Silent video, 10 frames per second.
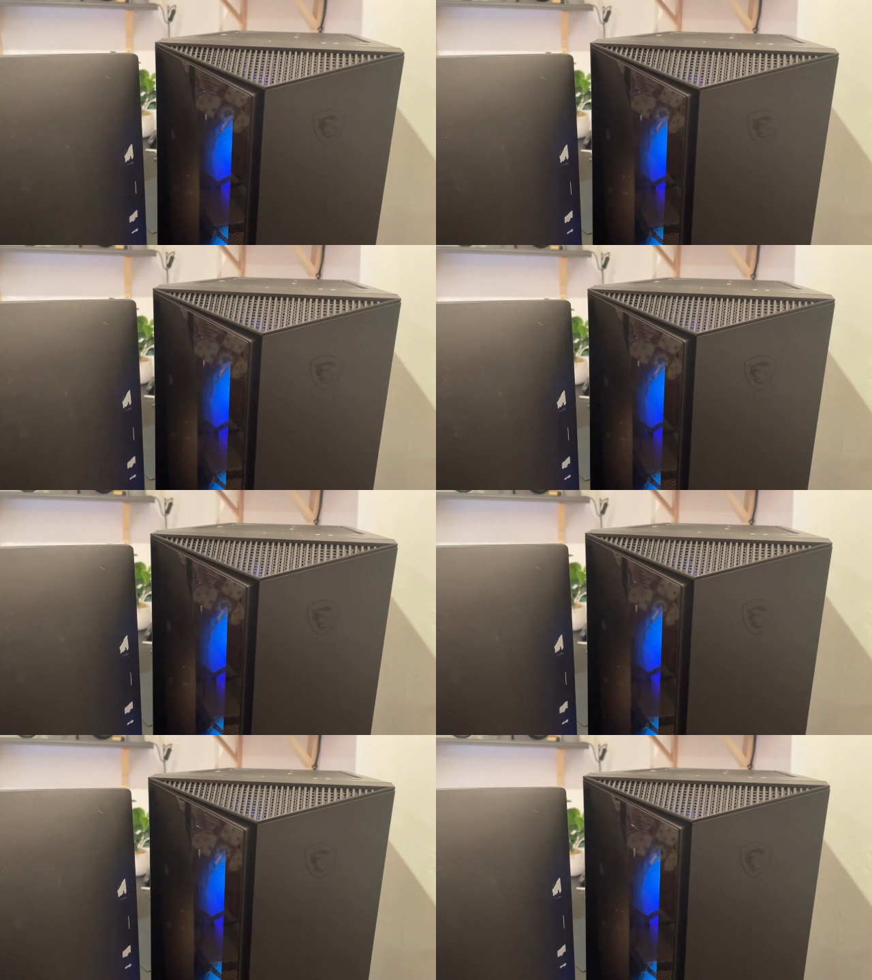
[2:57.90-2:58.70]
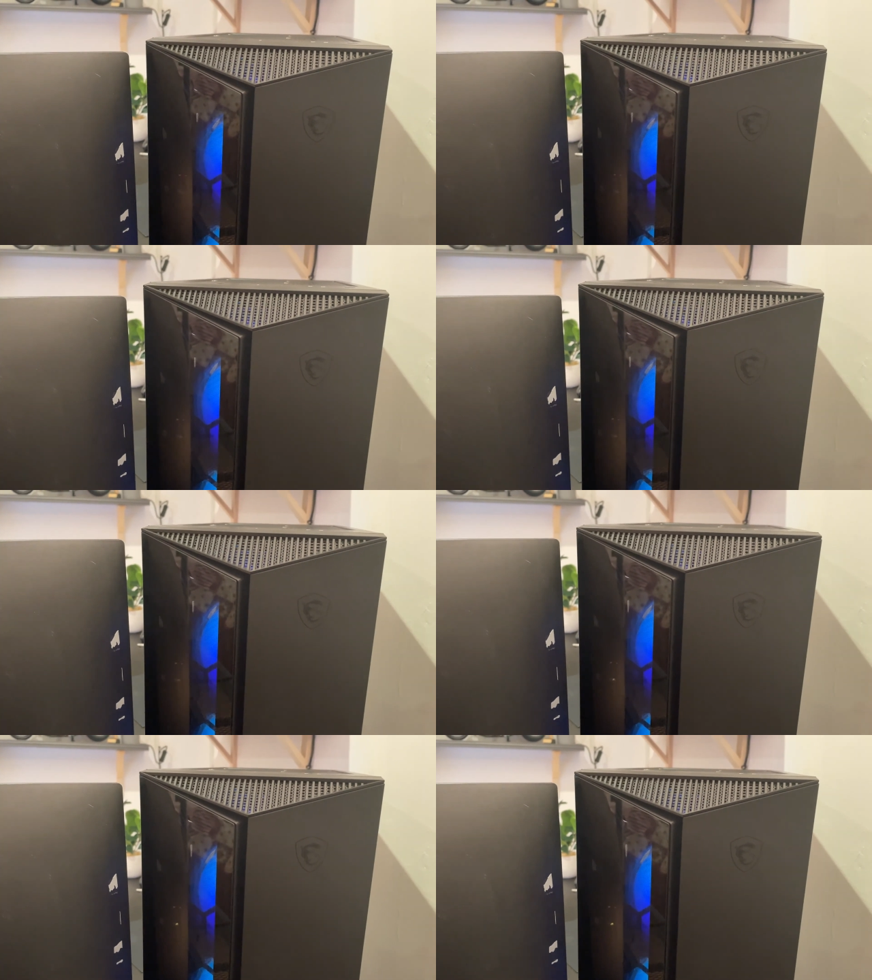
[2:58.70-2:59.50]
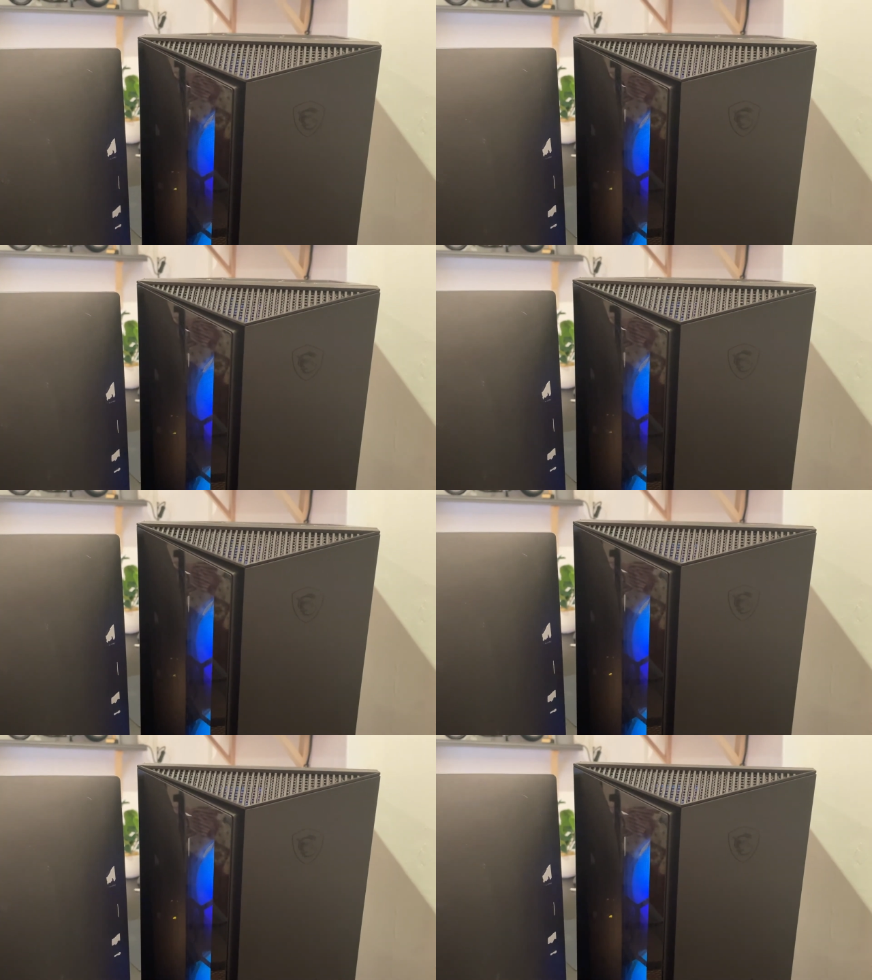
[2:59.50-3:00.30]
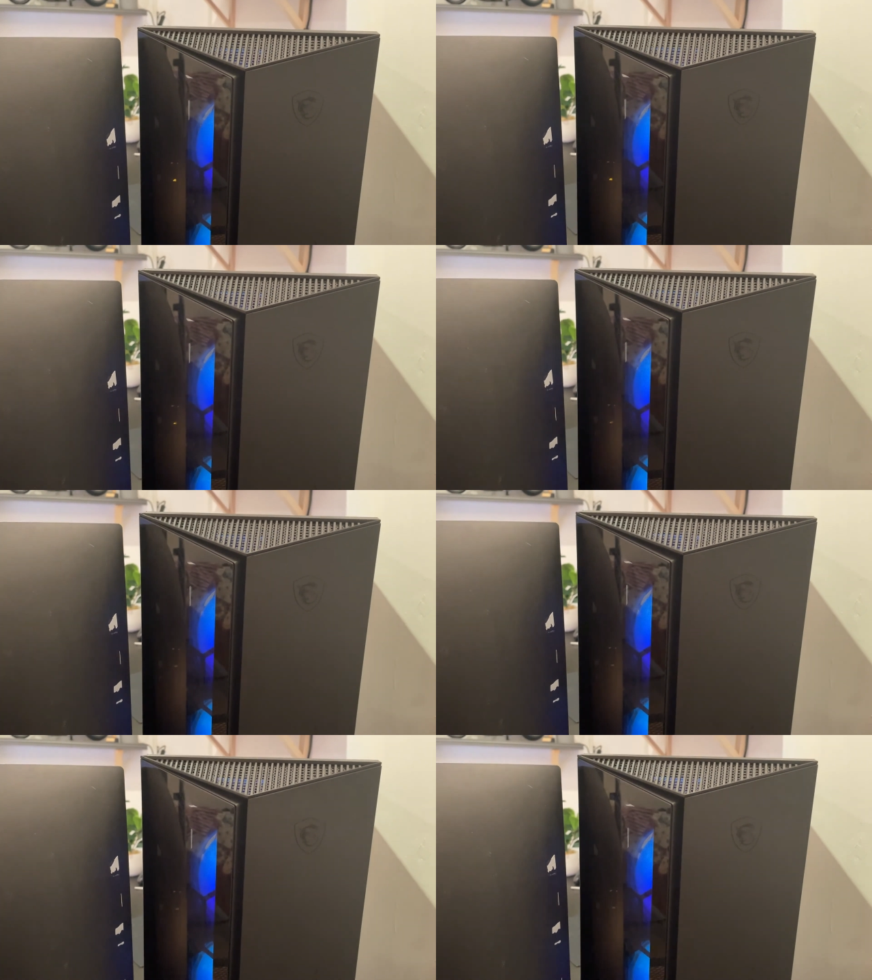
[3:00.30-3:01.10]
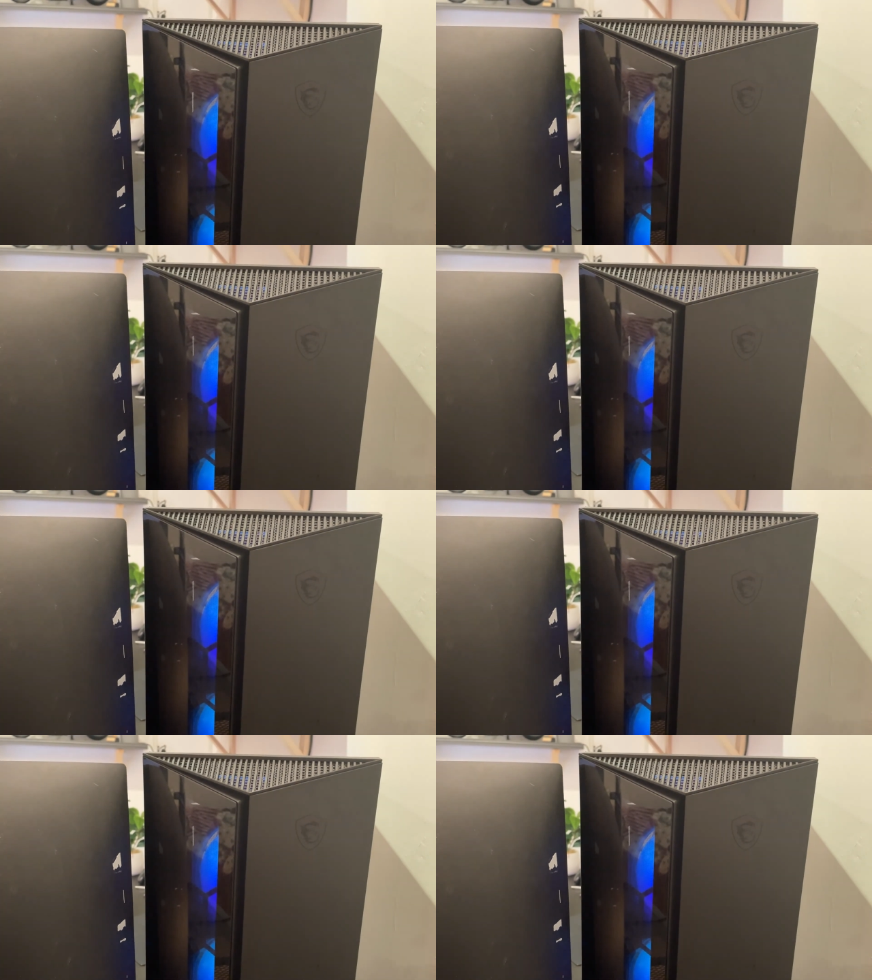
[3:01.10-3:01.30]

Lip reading: [unreadable: no face in view]